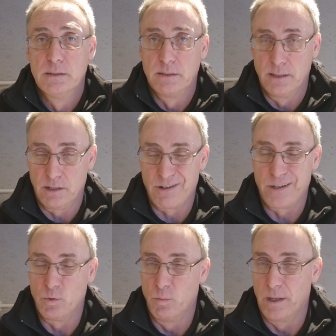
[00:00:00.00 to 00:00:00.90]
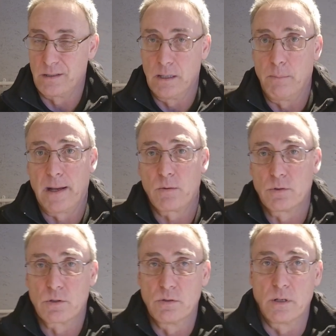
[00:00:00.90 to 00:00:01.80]
I hit granite wall basically
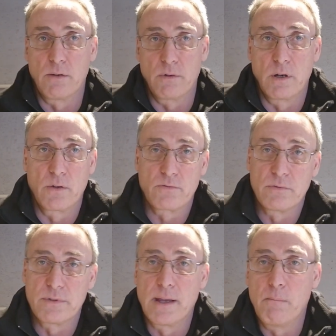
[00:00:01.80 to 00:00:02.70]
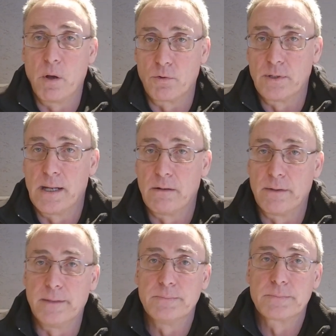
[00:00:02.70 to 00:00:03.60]
backwards, doing over 110 miles an hour in
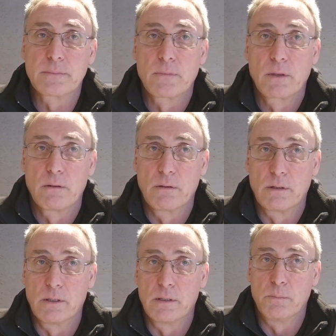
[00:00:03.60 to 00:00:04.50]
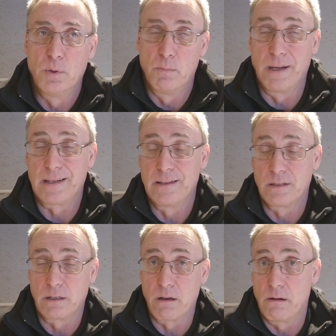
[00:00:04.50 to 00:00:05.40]
it. Put the back end
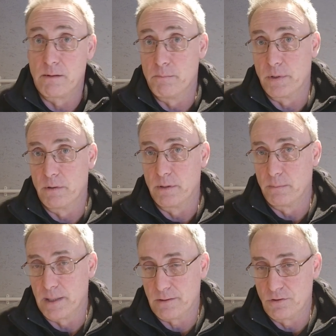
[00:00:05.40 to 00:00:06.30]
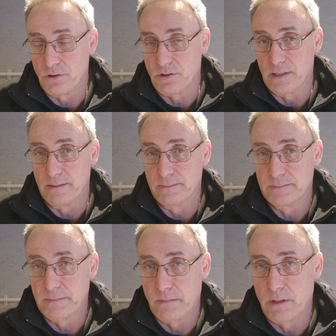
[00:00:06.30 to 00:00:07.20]
of the car in behind the passenger seat.
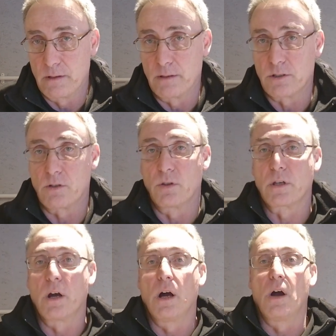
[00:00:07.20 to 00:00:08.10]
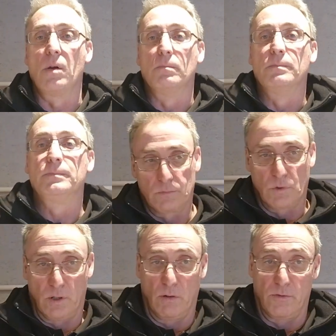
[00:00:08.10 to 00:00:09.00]
So I got the car home,
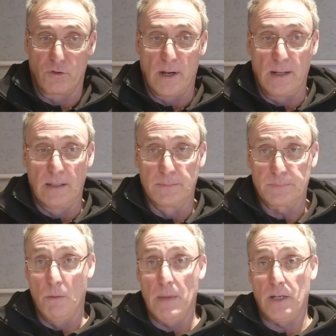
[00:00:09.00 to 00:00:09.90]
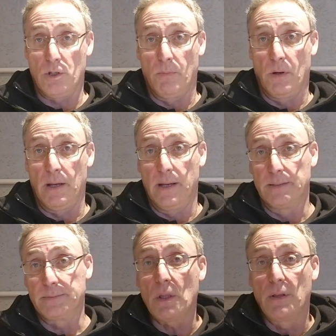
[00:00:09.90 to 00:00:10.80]
took it off the trailer, managed to buy
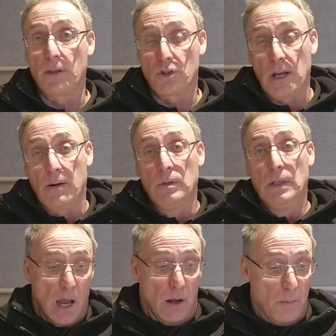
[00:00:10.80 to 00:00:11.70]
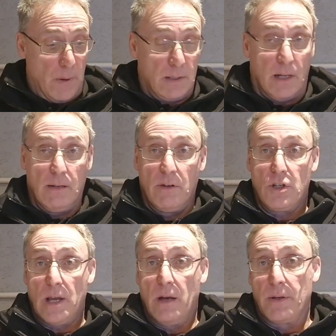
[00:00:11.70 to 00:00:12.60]
another shell, and I basically
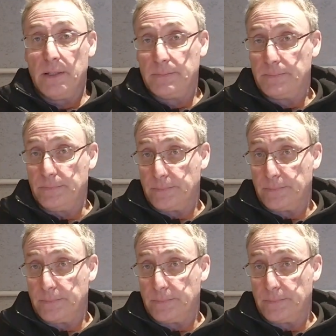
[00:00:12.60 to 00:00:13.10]
reshelled it.